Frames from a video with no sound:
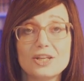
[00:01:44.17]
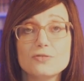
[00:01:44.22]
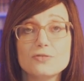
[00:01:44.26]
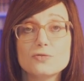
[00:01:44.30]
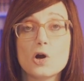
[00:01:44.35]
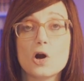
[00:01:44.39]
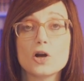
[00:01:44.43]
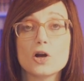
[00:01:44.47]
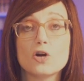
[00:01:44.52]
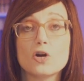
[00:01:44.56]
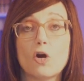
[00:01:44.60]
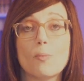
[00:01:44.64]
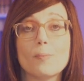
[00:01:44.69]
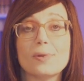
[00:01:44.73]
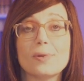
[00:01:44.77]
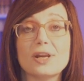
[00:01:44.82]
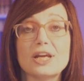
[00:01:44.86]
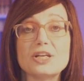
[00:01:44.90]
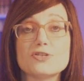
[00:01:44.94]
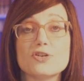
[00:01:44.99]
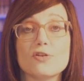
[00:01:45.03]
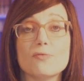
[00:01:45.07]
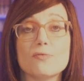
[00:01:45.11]
You've got a
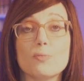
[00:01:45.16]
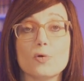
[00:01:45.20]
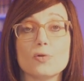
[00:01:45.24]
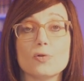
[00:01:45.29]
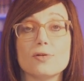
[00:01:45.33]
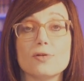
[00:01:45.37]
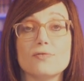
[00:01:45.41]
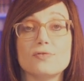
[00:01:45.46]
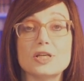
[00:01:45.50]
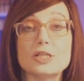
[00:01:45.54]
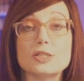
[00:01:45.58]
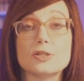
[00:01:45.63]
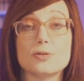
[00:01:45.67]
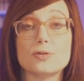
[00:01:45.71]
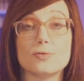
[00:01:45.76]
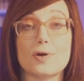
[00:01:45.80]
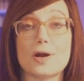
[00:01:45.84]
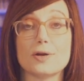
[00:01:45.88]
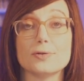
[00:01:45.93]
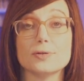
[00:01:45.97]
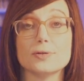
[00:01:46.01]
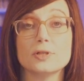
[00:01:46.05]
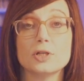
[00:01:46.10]
combination of both of these
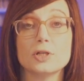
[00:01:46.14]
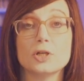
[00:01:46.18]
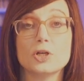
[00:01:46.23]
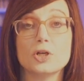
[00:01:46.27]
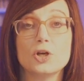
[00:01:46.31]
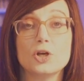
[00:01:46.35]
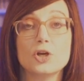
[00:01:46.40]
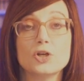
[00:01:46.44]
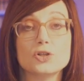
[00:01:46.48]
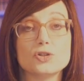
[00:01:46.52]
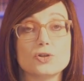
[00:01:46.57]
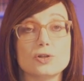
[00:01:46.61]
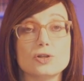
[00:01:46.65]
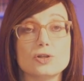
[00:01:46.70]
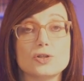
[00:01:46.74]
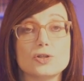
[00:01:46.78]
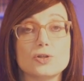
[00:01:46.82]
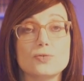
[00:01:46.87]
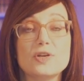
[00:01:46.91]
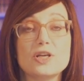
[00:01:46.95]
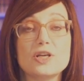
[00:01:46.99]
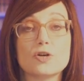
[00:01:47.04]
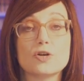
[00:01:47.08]
throughout. So
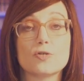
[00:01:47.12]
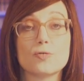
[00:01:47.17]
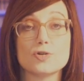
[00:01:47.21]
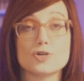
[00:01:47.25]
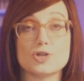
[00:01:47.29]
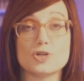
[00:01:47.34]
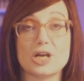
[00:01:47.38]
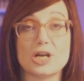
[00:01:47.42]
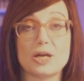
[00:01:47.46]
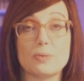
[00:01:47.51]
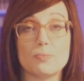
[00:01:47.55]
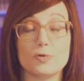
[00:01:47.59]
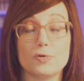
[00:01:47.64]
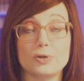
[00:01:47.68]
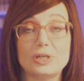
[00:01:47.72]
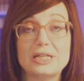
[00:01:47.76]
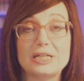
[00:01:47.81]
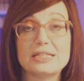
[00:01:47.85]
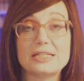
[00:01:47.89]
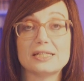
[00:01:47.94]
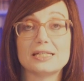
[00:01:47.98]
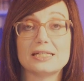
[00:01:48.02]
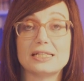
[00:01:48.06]
there's three cruciate
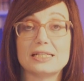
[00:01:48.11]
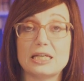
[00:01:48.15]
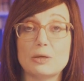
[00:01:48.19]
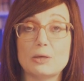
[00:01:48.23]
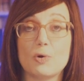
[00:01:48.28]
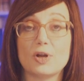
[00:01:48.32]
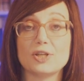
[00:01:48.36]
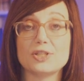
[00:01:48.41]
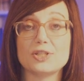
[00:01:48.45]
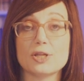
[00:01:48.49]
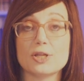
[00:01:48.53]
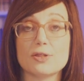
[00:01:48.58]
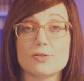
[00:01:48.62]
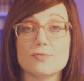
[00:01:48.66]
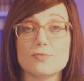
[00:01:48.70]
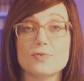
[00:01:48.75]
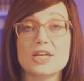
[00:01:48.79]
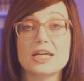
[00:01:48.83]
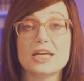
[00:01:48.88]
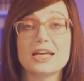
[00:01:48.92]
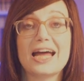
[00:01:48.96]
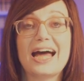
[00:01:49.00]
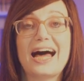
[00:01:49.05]
pulleys, C one to
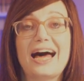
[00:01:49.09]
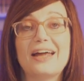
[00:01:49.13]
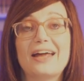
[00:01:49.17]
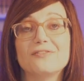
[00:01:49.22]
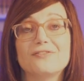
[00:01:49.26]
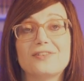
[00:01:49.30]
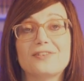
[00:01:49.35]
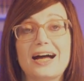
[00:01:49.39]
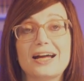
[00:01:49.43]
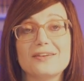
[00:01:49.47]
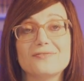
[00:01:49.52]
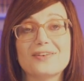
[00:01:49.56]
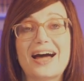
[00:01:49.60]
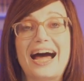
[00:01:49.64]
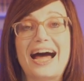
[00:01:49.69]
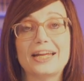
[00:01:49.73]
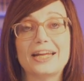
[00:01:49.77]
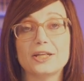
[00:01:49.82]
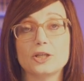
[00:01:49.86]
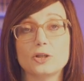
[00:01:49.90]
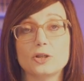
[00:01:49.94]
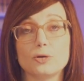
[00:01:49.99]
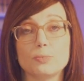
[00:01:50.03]
three, and five
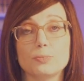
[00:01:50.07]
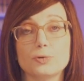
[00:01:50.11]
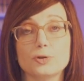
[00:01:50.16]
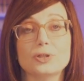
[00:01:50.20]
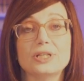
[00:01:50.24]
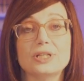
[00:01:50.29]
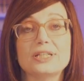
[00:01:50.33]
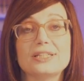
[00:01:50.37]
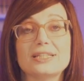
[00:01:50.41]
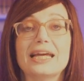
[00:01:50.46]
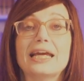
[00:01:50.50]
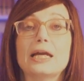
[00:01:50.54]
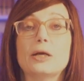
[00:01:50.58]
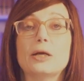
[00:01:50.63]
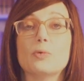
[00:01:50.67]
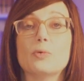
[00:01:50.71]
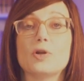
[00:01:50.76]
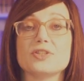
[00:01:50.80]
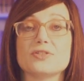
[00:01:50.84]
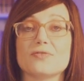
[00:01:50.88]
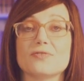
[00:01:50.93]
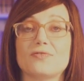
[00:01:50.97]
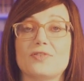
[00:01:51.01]
annular pulleys, A
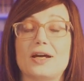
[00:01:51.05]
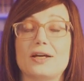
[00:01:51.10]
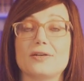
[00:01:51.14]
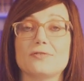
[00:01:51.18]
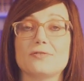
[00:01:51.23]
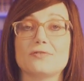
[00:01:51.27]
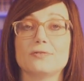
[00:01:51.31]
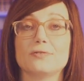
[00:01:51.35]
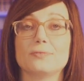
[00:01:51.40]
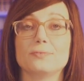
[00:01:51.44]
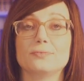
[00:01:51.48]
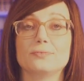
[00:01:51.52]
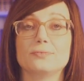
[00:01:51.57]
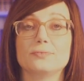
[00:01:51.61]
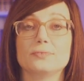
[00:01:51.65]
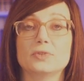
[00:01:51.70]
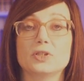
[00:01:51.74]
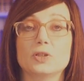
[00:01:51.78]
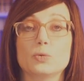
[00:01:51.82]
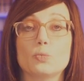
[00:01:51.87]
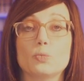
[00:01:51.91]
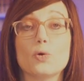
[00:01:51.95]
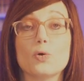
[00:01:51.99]
one to five.
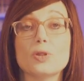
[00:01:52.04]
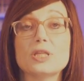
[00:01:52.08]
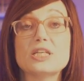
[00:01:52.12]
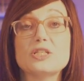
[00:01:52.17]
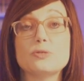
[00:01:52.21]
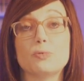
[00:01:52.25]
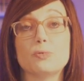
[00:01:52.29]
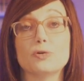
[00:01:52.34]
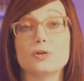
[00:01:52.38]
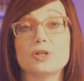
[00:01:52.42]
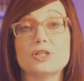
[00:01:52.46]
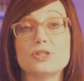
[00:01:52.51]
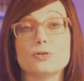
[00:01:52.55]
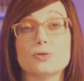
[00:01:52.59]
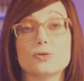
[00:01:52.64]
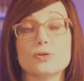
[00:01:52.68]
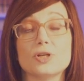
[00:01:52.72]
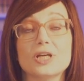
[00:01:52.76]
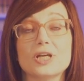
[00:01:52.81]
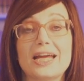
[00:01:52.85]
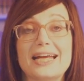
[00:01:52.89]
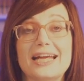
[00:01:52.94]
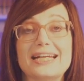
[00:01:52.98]
What these pulleys
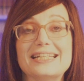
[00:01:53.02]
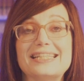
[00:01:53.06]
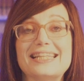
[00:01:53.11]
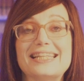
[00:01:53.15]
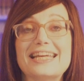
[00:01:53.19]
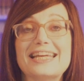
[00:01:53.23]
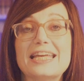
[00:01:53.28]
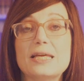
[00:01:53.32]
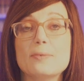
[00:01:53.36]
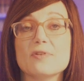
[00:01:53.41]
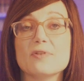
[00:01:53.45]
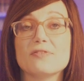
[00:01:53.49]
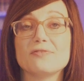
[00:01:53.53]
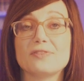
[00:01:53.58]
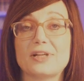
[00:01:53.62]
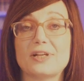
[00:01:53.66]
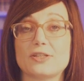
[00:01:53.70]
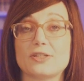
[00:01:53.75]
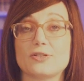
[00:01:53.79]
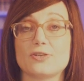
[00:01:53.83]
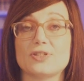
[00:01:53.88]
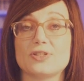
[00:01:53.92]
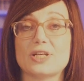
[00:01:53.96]
do is they keep the
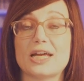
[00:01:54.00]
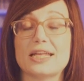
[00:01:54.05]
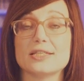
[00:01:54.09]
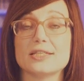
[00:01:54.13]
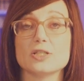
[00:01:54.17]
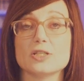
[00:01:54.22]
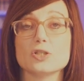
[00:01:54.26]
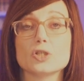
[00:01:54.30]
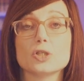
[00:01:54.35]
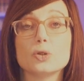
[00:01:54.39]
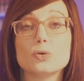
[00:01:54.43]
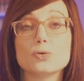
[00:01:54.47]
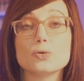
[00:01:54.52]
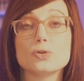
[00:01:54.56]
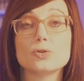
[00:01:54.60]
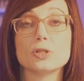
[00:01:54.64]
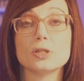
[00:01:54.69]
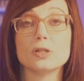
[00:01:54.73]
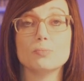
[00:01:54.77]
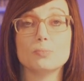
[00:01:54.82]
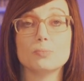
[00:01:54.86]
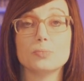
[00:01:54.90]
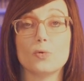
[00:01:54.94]
flexor tendons close
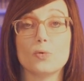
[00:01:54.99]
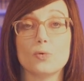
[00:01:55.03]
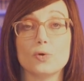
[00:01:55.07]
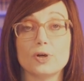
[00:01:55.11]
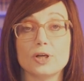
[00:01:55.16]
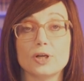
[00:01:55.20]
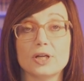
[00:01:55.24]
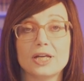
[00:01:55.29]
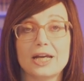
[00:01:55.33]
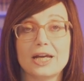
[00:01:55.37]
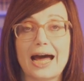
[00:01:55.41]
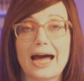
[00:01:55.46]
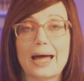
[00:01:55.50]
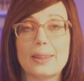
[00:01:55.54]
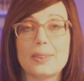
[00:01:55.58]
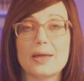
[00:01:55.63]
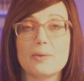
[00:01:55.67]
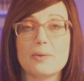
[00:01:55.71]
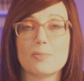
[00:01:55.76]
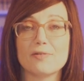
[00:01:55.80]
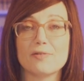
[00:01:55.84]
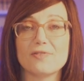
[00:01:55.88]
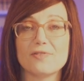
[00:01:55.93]
to the bone and
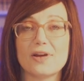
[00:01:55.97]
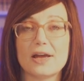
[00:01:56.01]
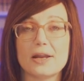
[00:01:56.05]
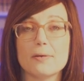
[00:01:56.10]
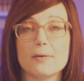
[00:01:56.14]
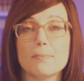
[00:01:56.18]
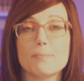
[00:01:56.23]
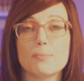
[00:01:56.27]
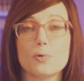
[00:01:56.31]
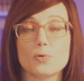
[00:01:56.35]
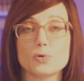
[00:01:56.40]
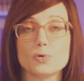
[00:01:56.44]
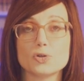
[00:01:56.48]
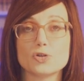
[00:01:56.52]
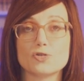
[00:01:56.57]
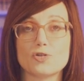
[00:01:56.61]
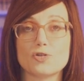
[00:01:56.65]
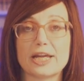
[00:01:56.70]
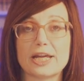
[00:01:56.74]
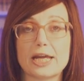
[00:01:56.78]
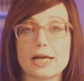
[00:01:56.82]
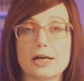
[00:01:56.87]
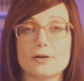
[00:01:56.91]
they prevent
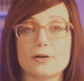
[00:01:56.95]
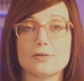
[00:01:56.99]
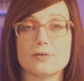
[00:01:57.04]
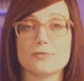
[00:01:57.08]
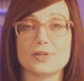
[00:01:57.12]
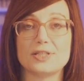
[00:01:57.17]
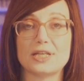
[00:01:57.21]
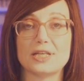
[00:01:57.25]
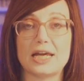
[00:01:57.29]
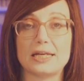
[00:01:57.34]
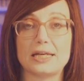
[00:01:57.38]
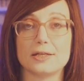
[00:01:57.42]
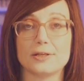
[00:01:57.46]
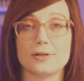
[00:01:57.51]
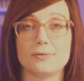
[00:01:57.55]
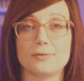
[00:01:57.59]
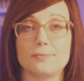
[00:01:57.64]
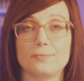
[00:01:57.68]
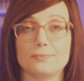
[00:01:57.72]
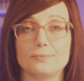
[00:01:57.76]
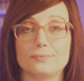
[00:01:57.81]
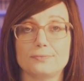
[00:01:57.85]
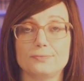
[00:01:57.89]
bowstringing of the
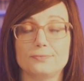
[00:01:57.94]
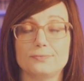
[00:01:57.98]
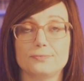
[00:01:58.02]
tendon.